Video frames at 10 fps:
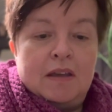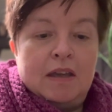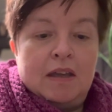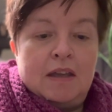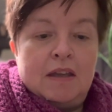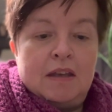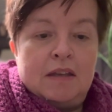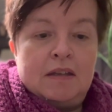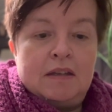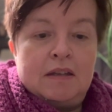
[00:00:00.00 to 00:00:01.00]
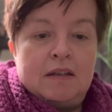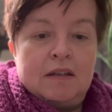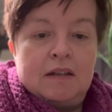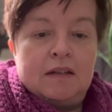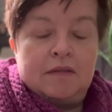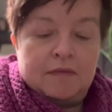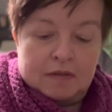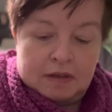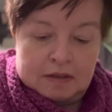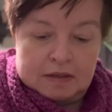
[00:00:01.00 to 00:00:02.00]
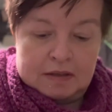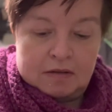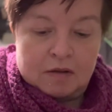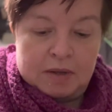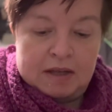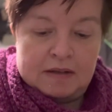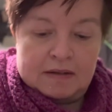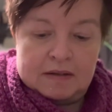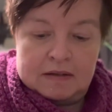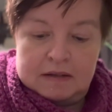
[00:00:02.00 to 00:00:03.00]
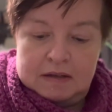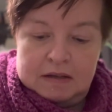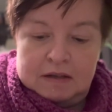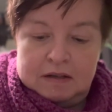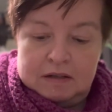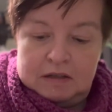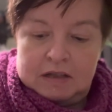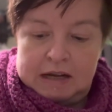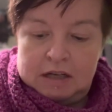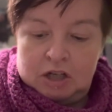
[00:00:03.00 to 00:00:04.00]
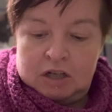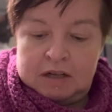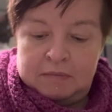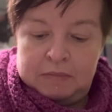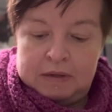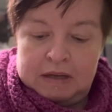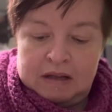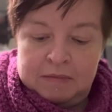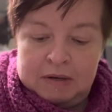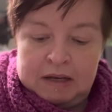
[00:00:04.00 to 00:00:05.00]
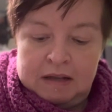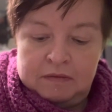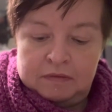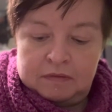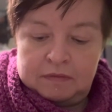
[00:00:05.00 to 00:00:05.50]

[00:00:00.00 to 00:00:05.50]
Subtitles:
and Hobby is a Danish company, I believe.